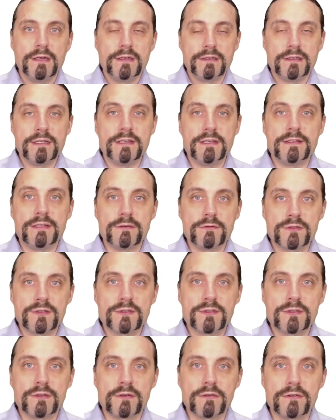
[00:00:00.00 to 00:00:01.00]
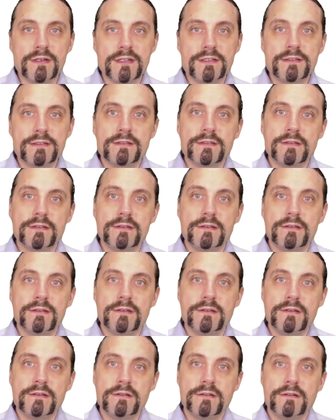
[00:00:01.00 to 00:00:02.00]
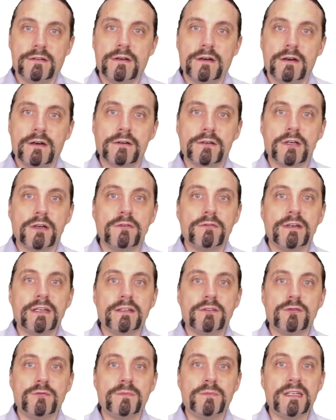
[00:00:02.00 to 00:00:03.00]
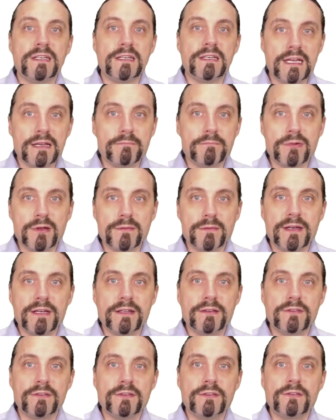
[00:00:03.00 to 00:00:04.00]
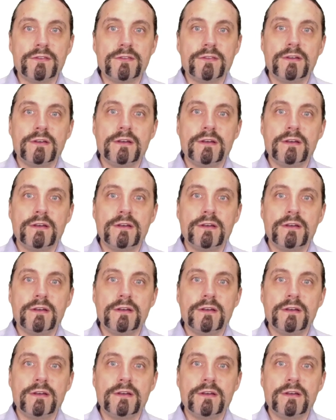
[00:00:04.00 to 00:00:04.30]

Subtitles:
These user stories are going to be implemented,